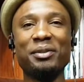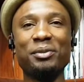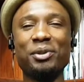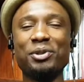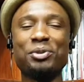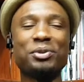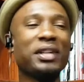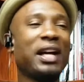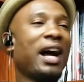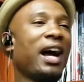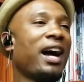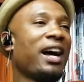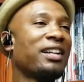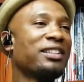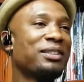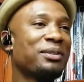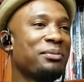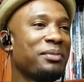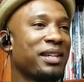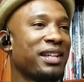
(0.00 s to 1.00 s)
which was
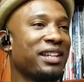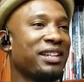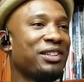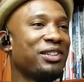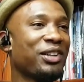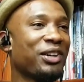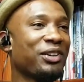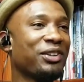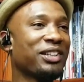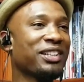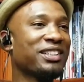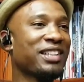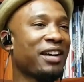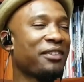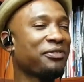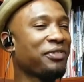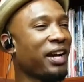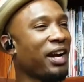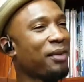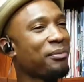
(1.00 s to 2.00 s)
odd to me, because
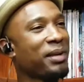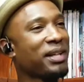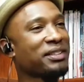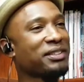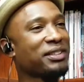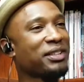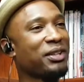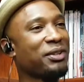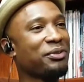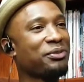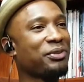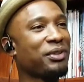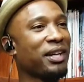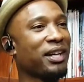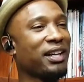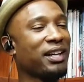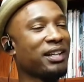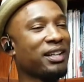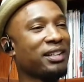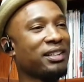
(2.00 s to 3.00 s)
I found myself
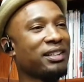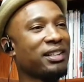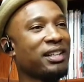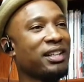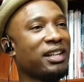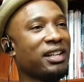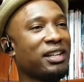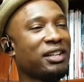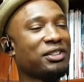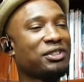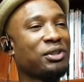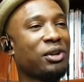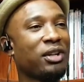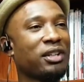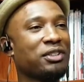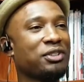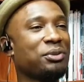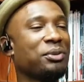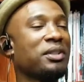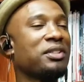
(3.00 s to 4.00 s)

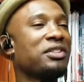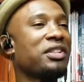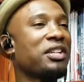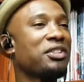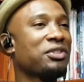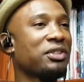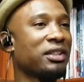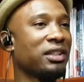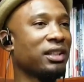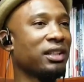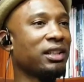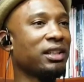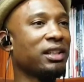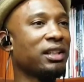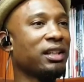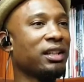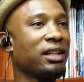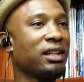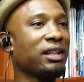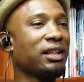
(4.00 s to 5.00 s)
starting to
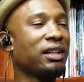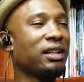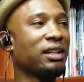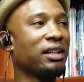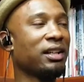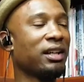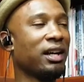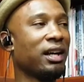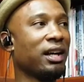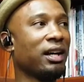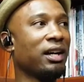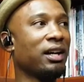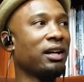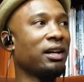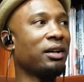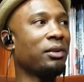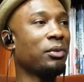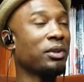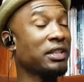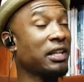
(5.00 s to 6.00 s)
intentionally,
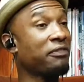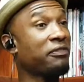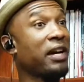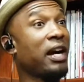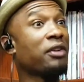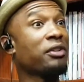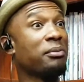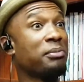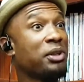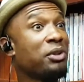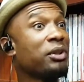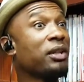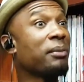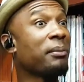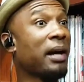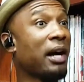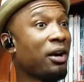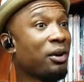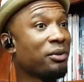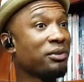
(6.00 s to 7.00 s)
once I found the beauty
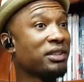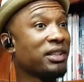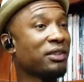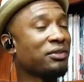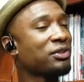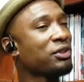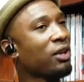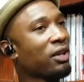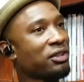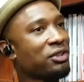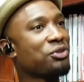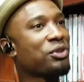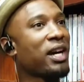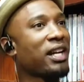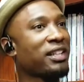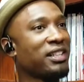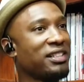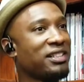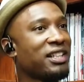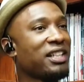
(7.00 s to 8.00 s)
in my own self, start to
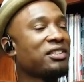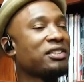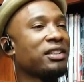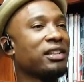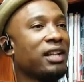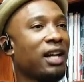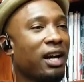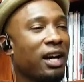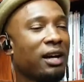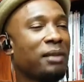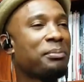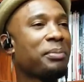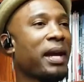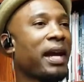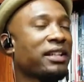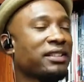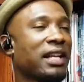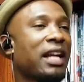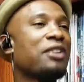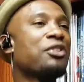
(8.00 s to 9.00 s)
try to intentionally
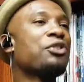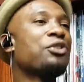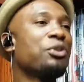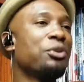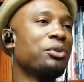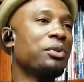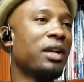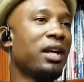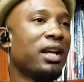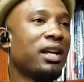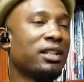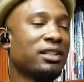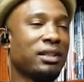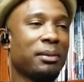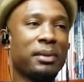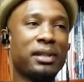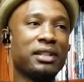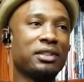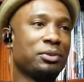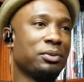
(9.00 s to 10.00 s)
unpack, because I knew
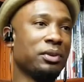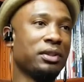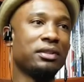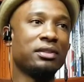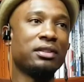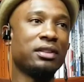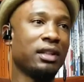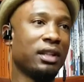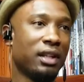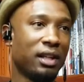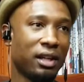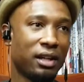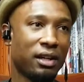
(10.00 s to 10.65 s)
some of this was,